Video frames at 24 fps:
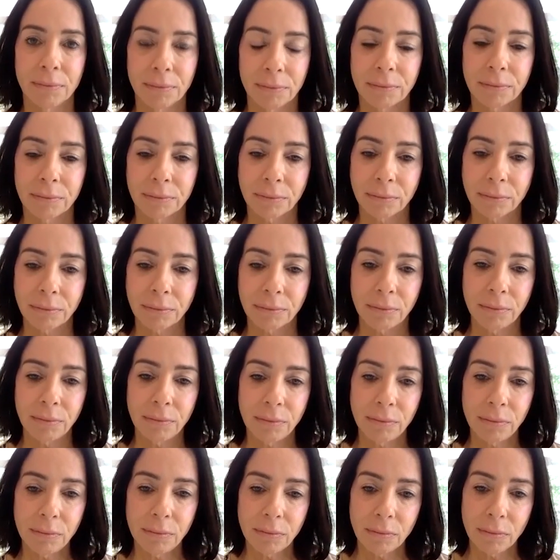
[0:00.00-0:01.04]

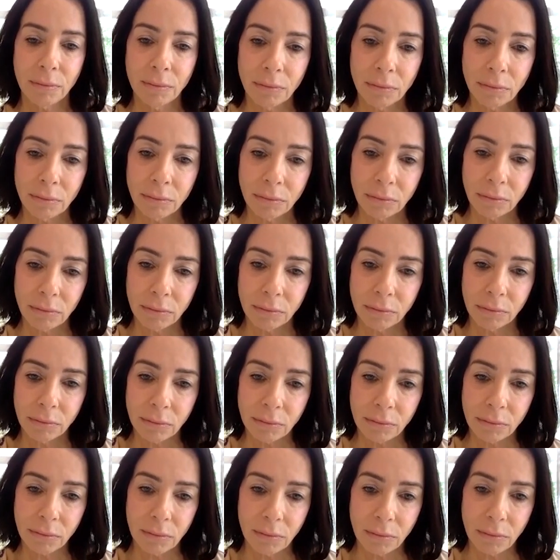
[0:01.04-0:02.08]

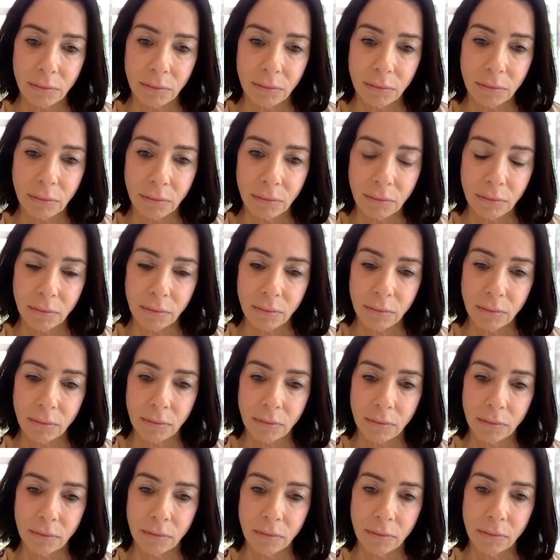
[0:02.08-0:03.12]

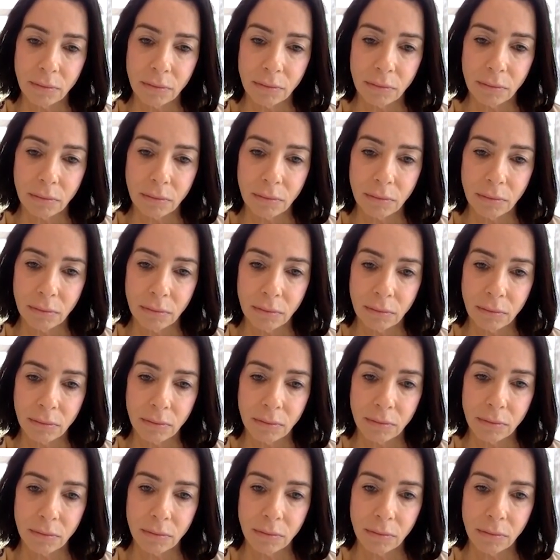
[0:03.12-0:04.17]

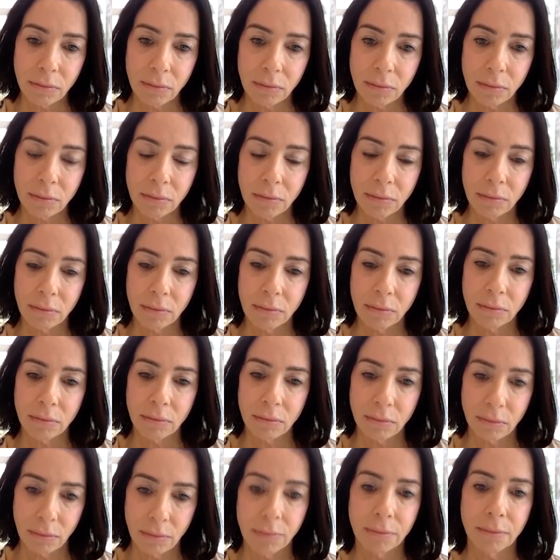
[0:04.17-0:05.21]

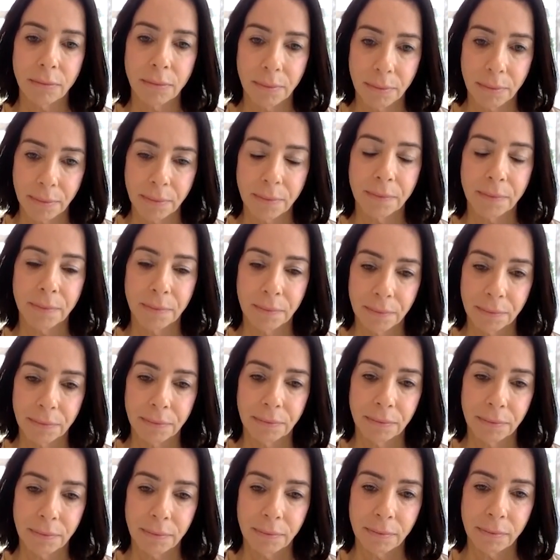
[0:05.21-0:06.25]

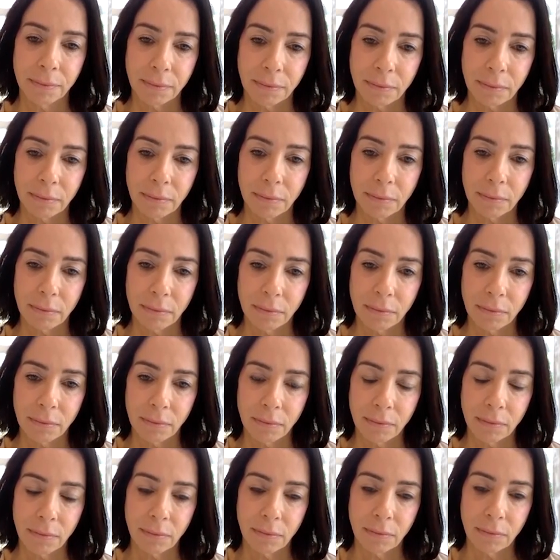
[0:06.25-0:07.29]

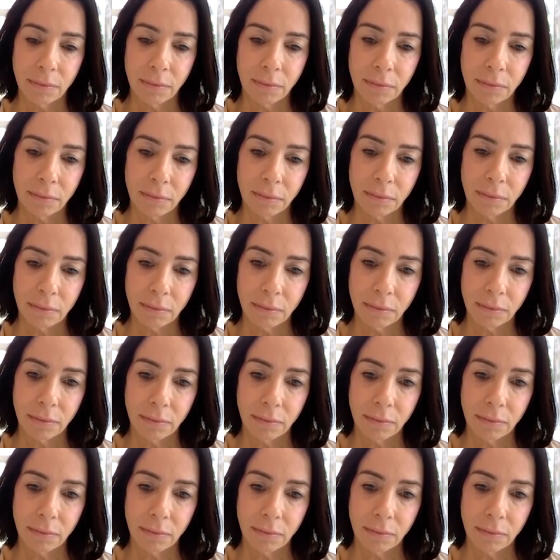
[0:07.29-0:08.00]
The person shown says nothing.